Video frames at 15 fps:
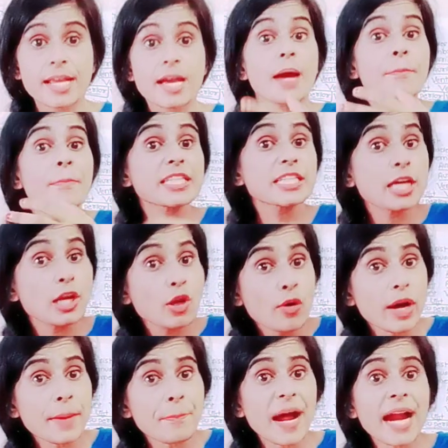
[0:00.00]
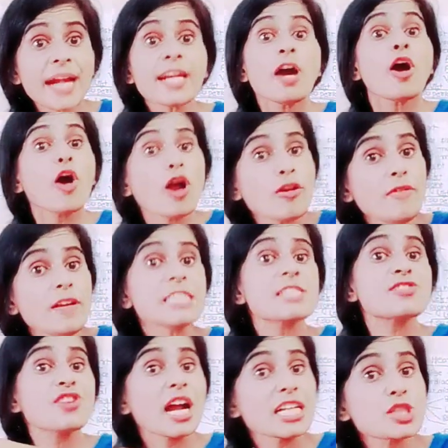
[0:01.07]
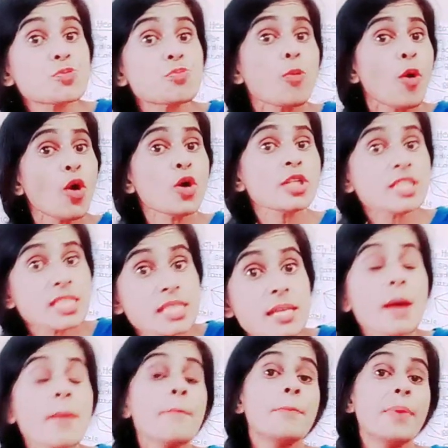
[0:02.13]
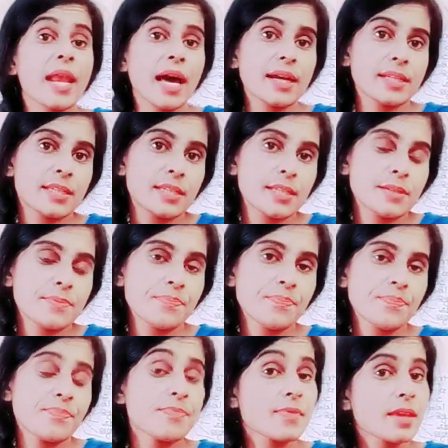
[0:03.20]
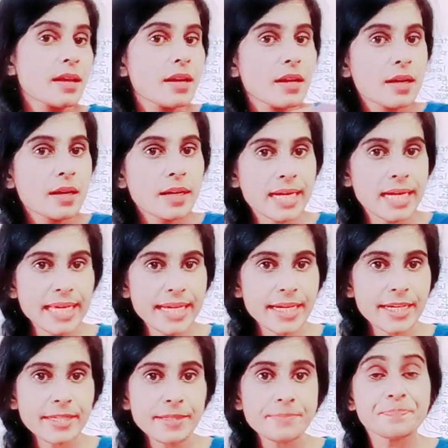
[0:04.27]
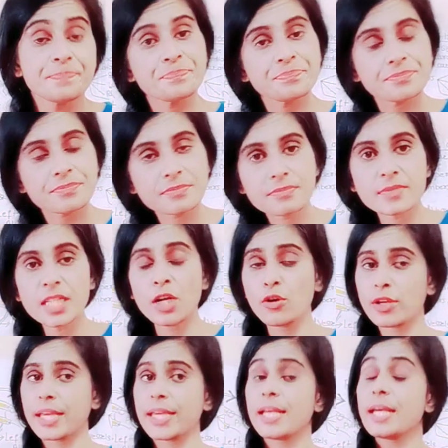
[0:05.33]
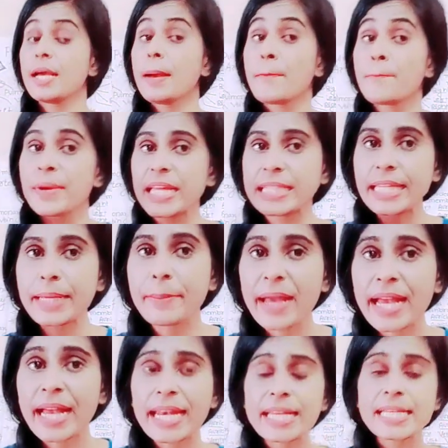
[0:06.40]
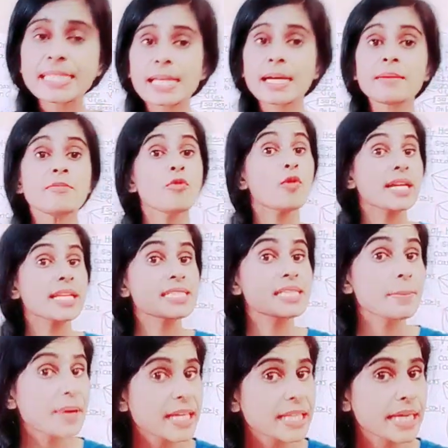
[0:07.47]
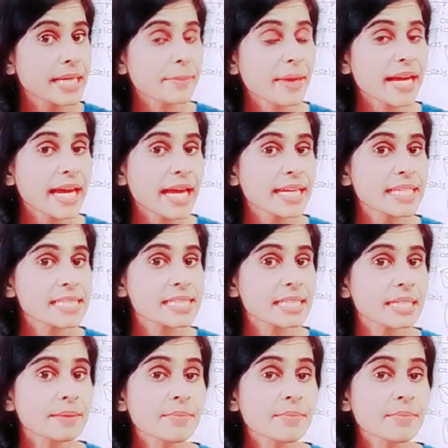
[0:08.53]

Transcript: But the lower part always transports blood. Clear? Okay. Breathing mechanism. What is the breathing mechanism?